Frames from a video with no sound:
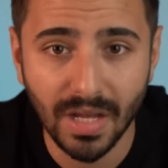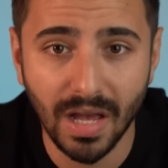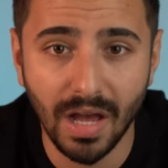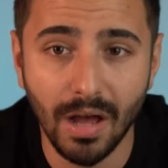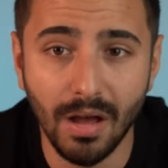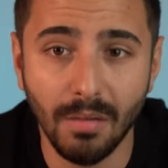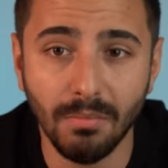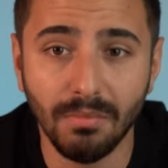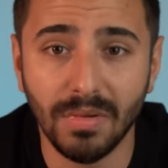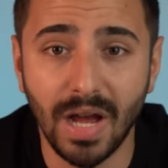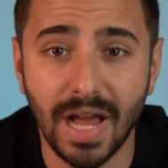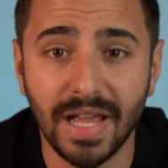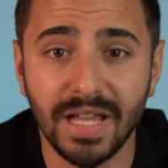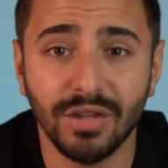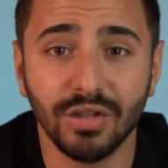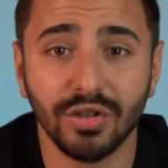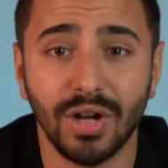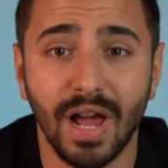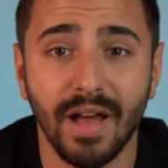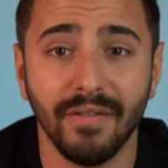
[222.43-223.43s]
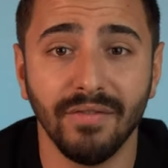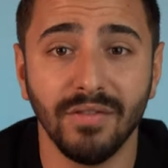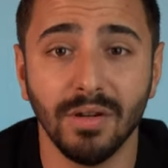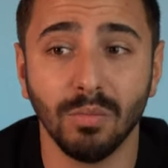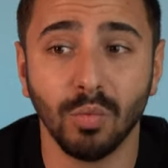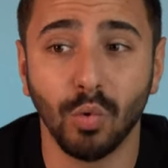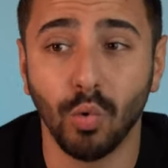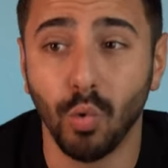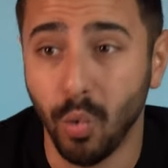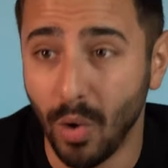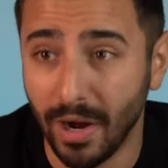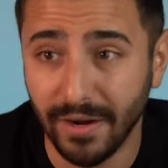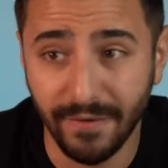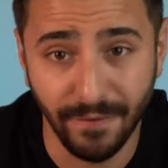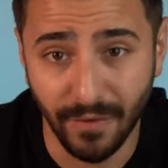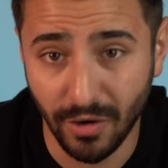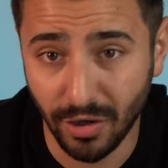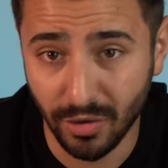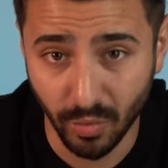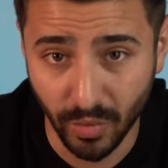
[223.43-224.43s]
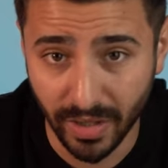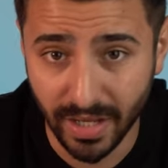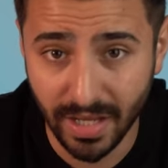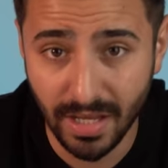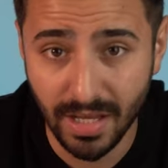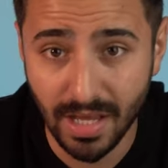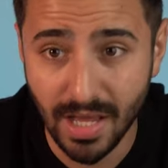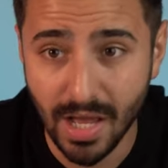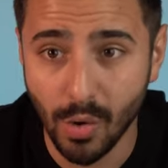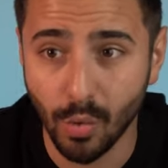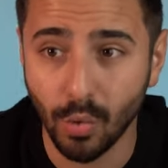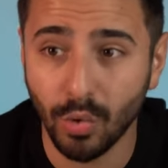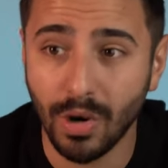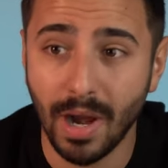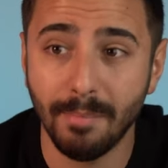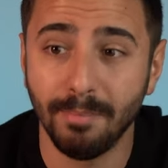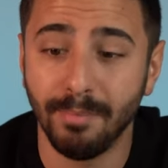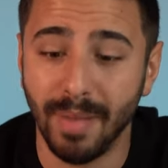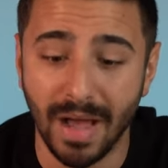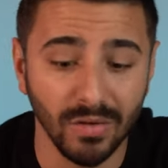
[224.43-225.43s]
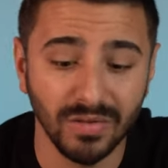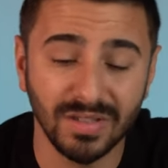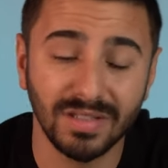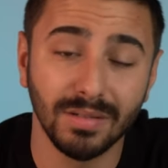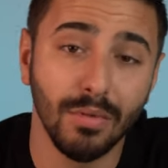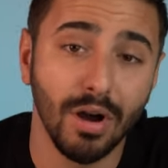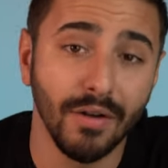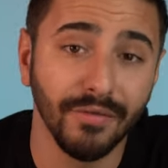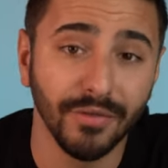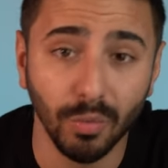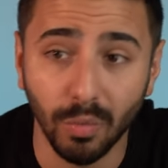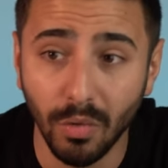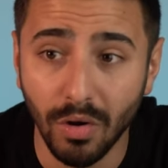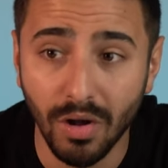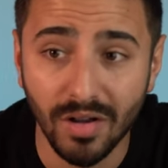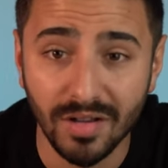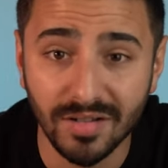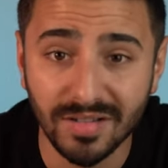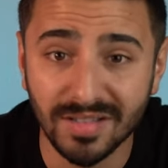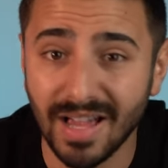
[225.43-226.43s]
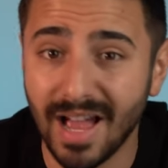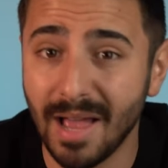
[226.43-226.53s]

um, I either have them quite far away or I bounce them off the walls,